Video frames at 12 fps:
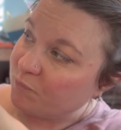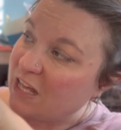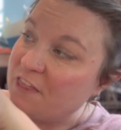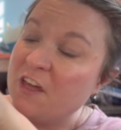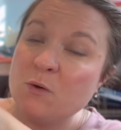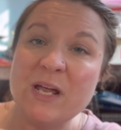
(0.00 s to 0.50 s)

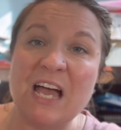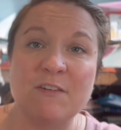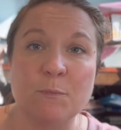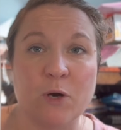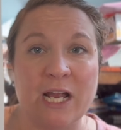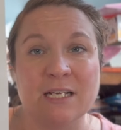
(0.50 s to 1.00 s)
Then we have a
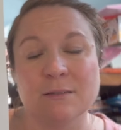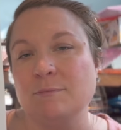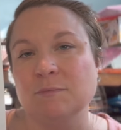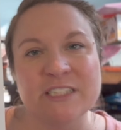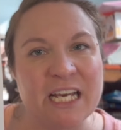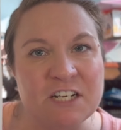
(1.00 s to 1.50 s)
break,
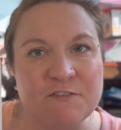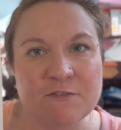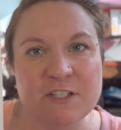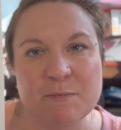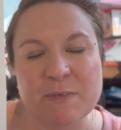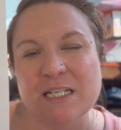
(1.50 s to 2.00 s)
10 to
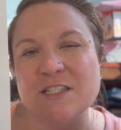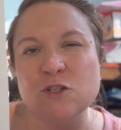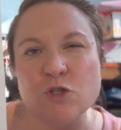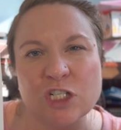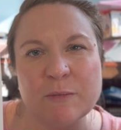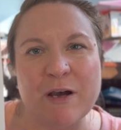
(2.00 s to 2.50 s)
15 minutes,
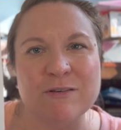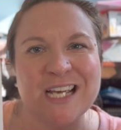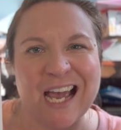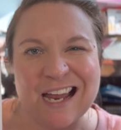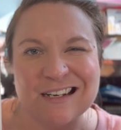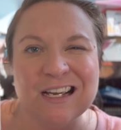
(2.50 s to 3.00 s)
usually about
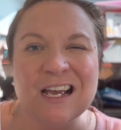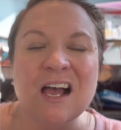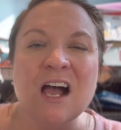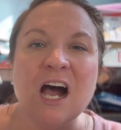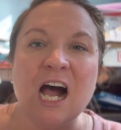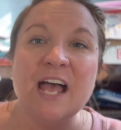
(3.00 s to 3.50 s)
10.
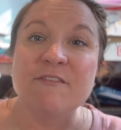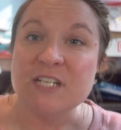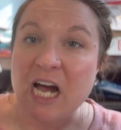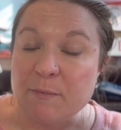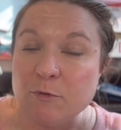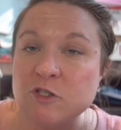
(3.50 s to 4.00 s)
I have
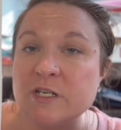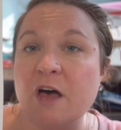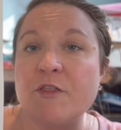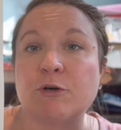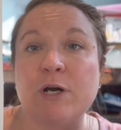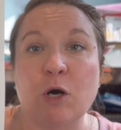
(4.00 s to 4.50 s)
timers now
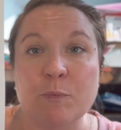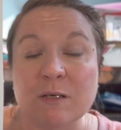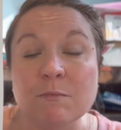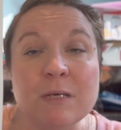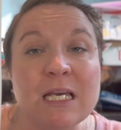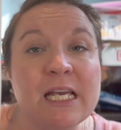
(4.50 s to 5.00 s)
that are
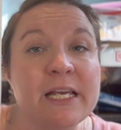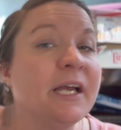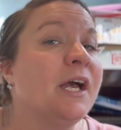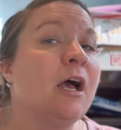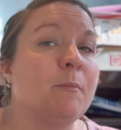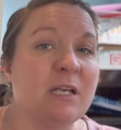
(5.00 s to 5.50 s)
helping me
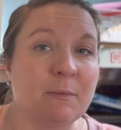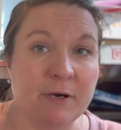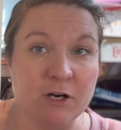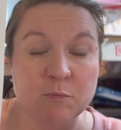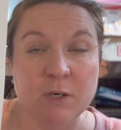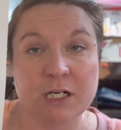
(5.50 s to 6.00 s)
be a
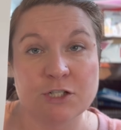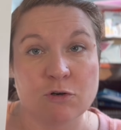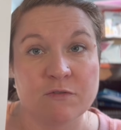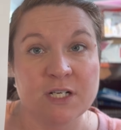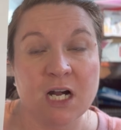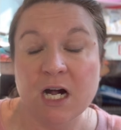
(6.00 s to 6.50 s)
better monitor
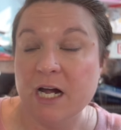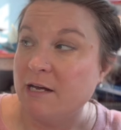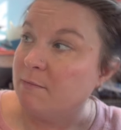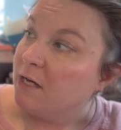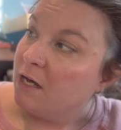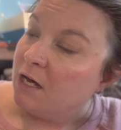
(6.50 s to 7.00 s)
of
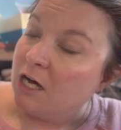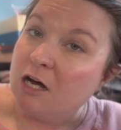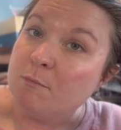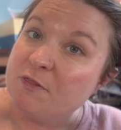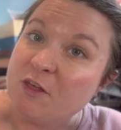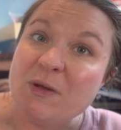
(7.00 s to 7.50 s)
time.
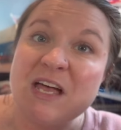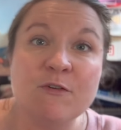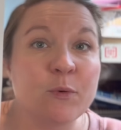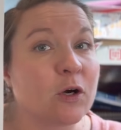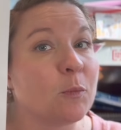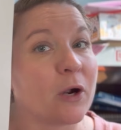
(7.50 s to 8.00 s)
But then we have a
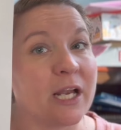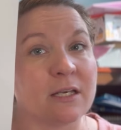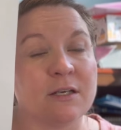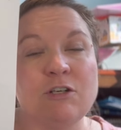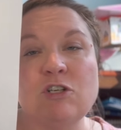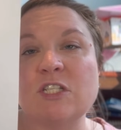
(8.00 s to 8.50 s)
wiggle
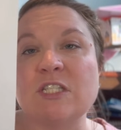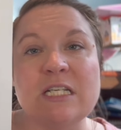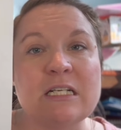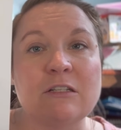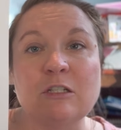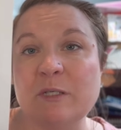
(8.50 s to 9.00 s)
break. You just need
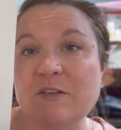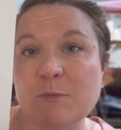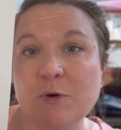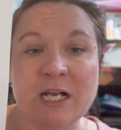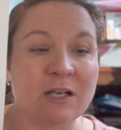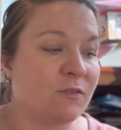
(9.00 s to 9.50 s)
a little bit of a
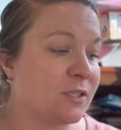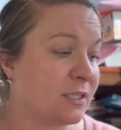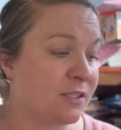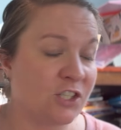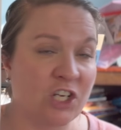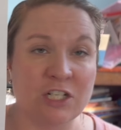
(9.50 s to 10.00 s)
break. This
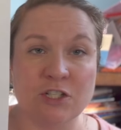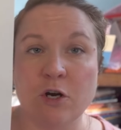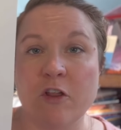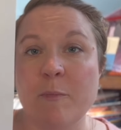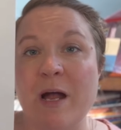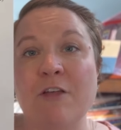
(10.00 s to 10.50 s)
is a chance to go
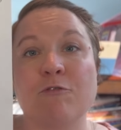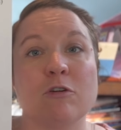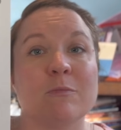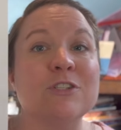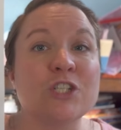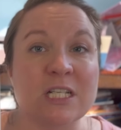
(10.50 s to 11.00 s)
to the
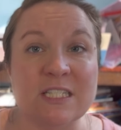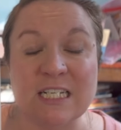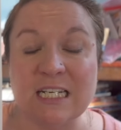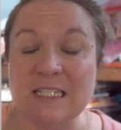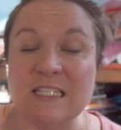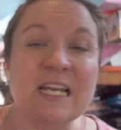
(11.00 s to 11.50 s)
bathroom, a chance to
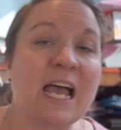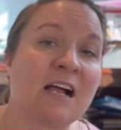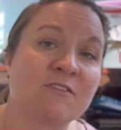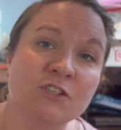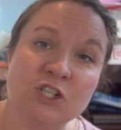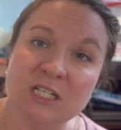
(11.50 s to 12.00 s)
get a snack,
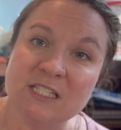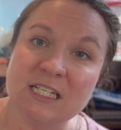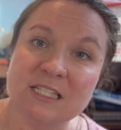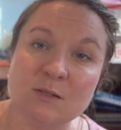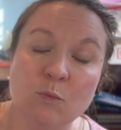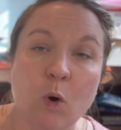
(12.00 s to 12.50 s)
the chance to
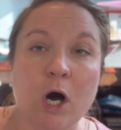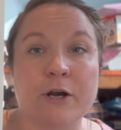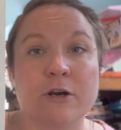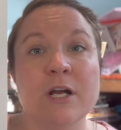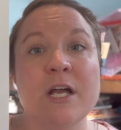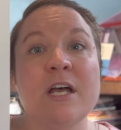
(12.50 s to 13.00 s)
get some
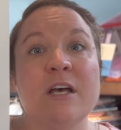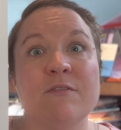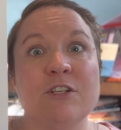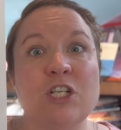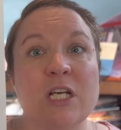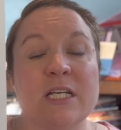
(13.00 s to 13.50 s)
water, the
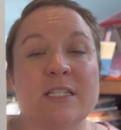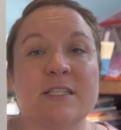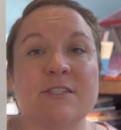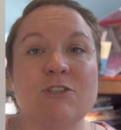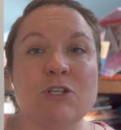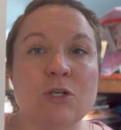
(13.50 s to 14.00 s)

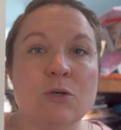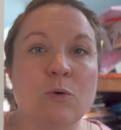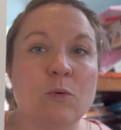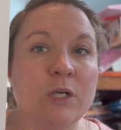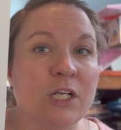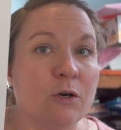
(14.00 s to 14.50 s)
chance
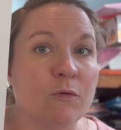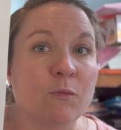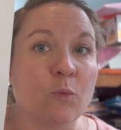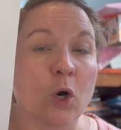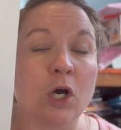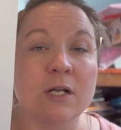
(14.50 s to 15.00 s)
to,
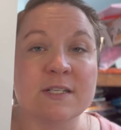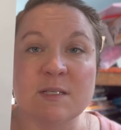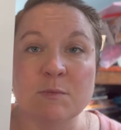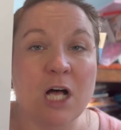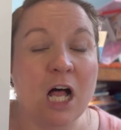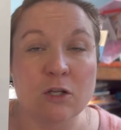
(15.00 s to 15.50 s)
work on
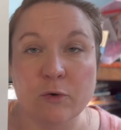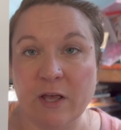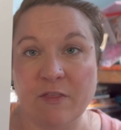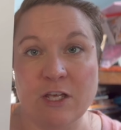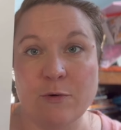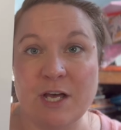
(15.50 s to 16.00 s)
some coloring
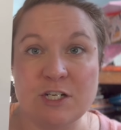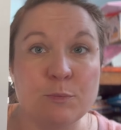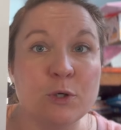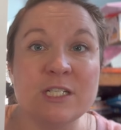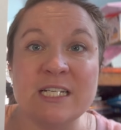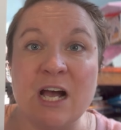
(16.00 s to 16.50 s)
that you had to
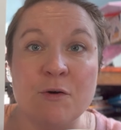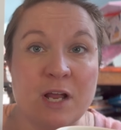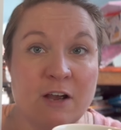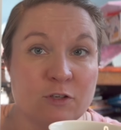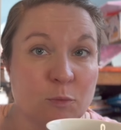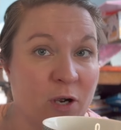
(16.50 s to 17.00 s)
put down
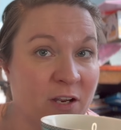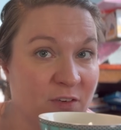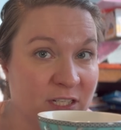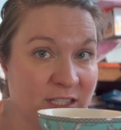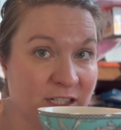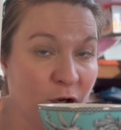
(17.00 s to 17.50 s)
after
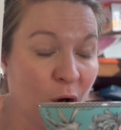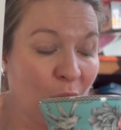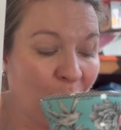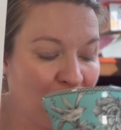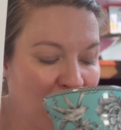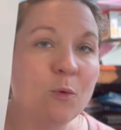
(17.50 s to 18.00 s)
breakfast.
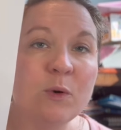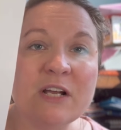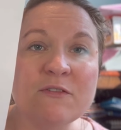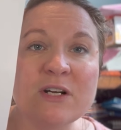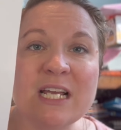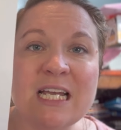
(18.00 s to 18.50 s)

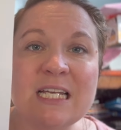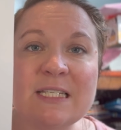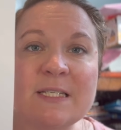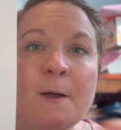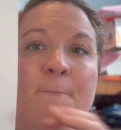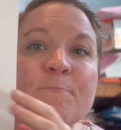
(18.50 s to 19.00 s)
Whatever it
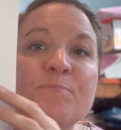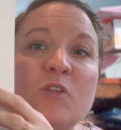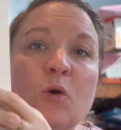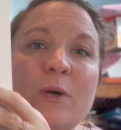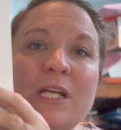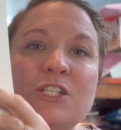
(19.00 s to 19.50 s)
is,
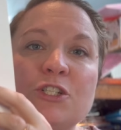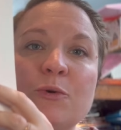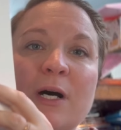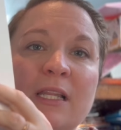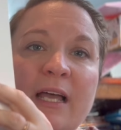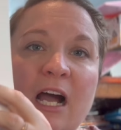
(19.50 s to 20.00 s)
we do
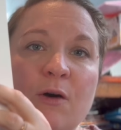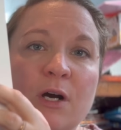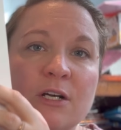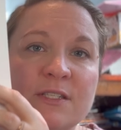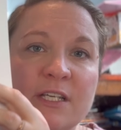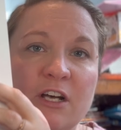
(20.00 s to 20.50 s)
allow
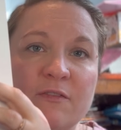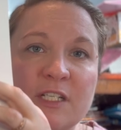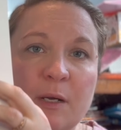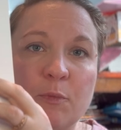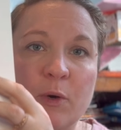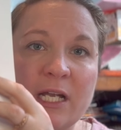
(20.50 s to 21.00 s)
ourselves
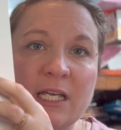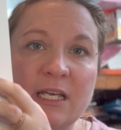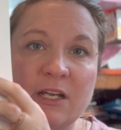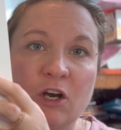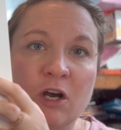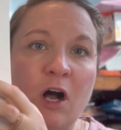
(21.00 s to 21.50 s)
a break
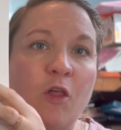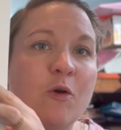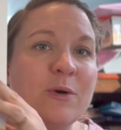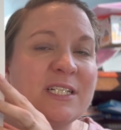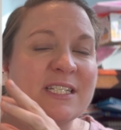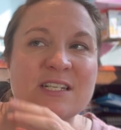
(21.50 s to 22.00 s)
here.
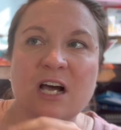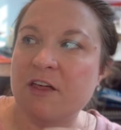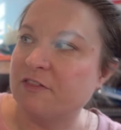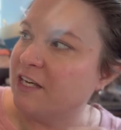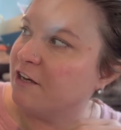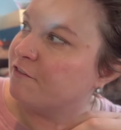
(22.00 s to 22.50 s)
Although it is
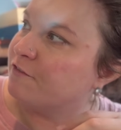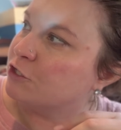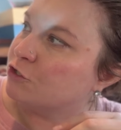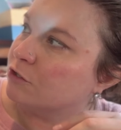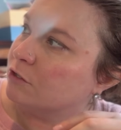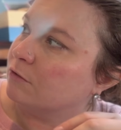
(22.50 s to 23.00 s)
not the
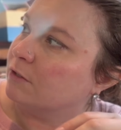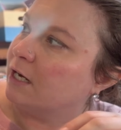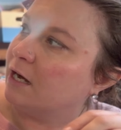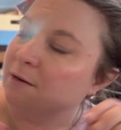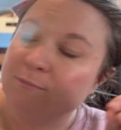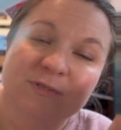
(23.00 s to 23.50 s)
official
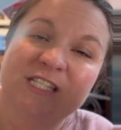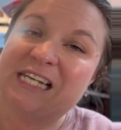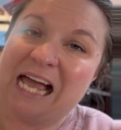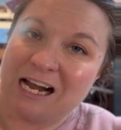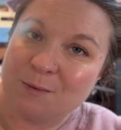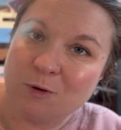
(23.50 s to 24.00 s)

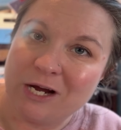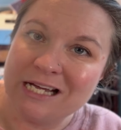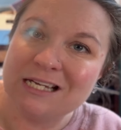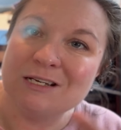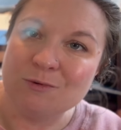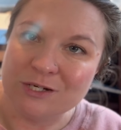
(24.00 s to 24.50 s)
snack
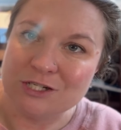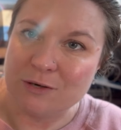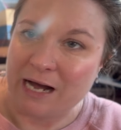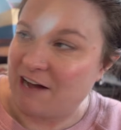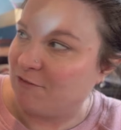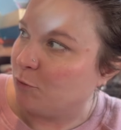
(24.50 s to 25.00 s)
break, we do
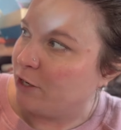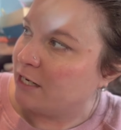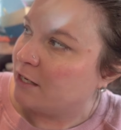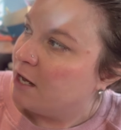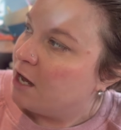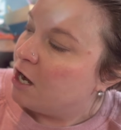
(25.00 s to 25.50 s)
have a
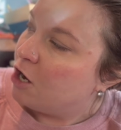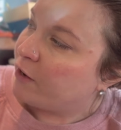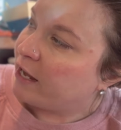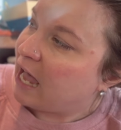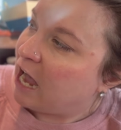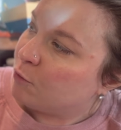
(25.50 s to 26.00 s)
break.
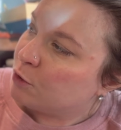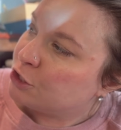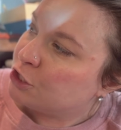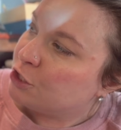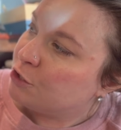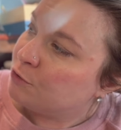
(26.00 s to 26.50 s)
Okay, hour
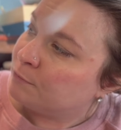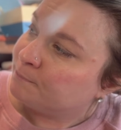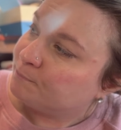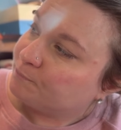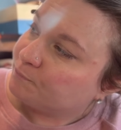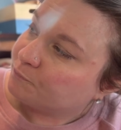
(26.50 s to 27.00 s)
2.
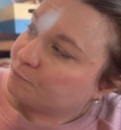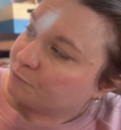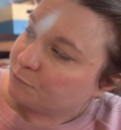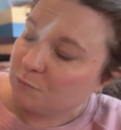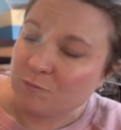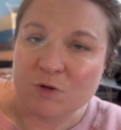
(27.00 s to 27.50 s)

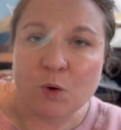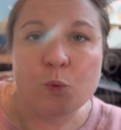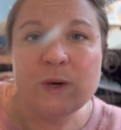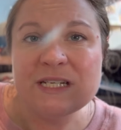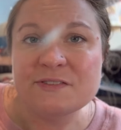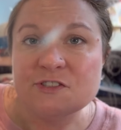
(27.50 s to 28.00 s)

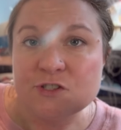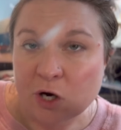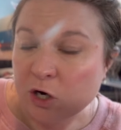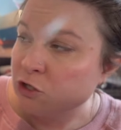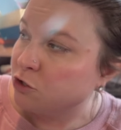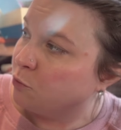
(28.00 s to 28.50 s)
We
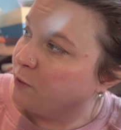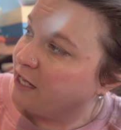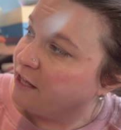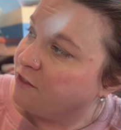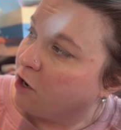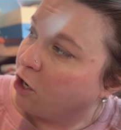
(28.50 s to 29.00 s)
start
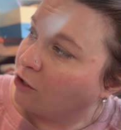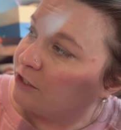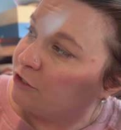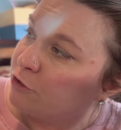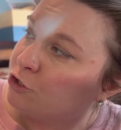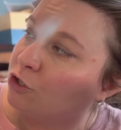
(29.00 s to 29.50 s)
with our
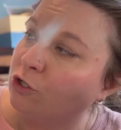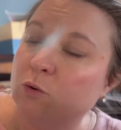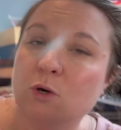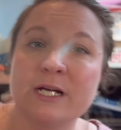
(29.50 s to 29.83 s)
literature or